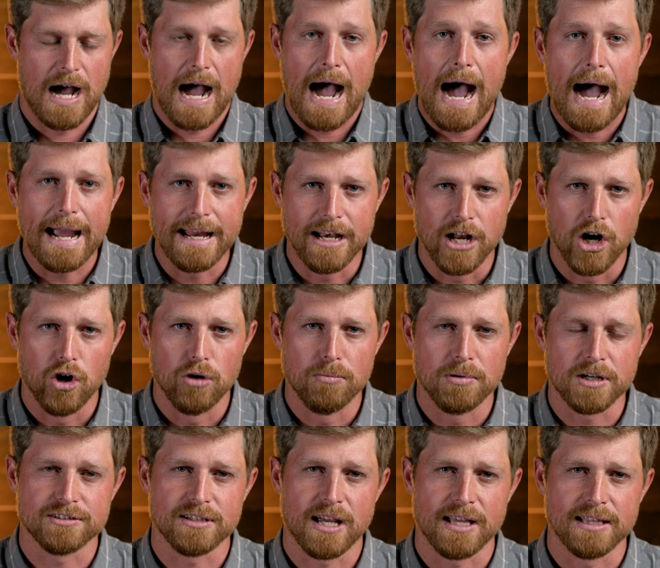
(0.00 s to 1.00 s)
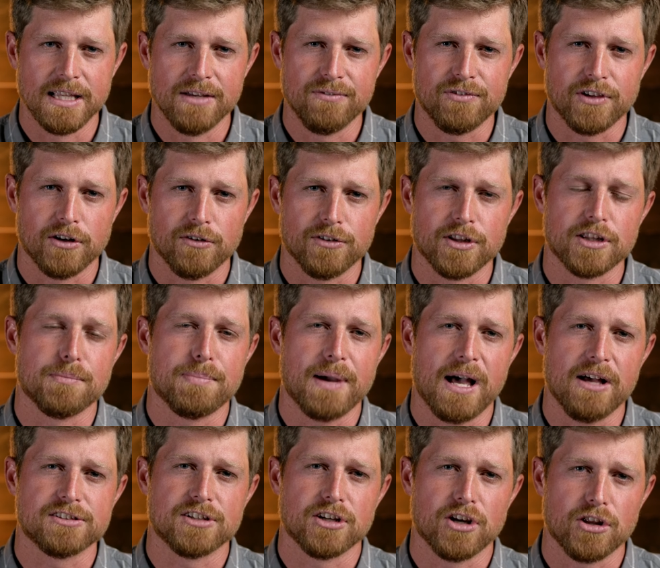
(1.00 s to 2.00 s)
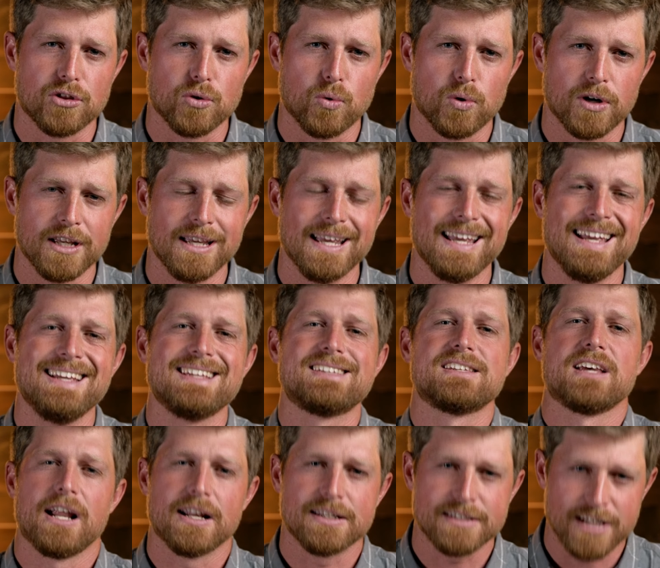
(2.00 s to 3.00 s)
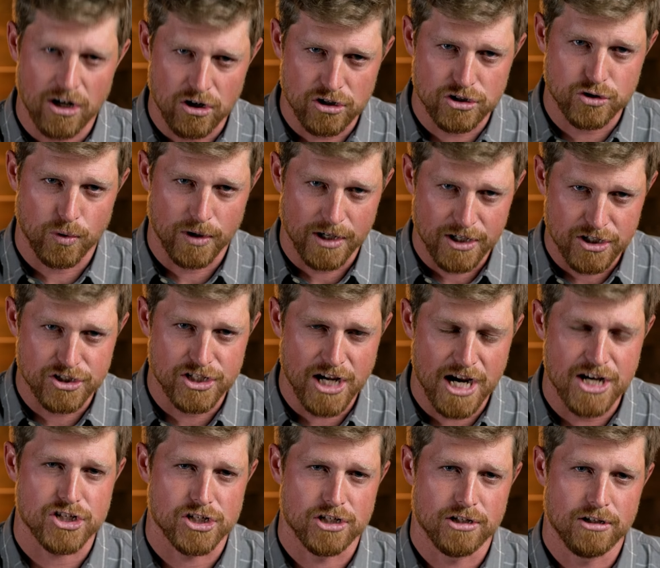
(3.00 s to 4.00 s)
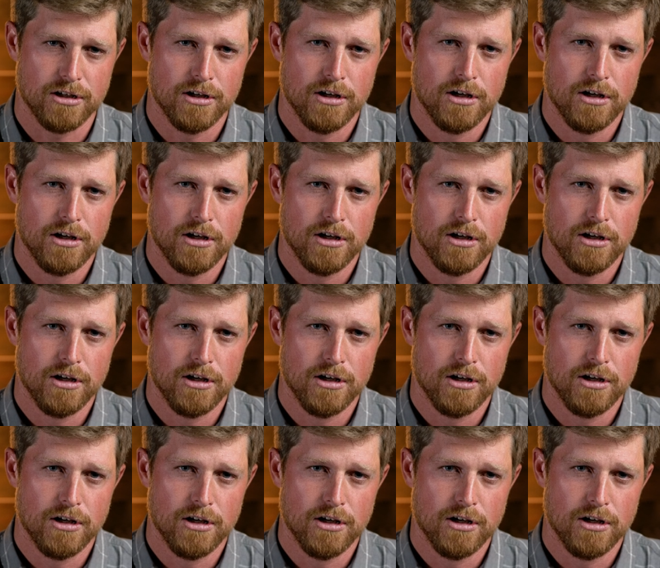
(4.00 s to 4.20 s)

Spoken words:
I know, because I live here, that the Palestinian Authority is a terrorist organization.